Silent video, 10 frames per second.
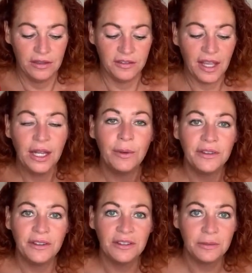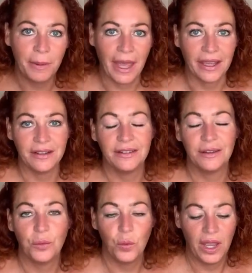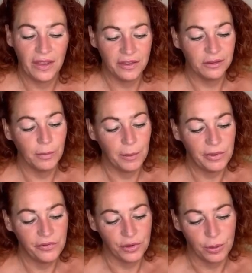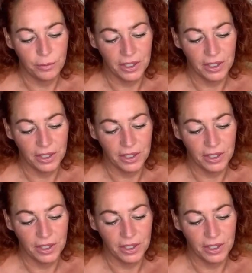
does anyone suspect where this might be from?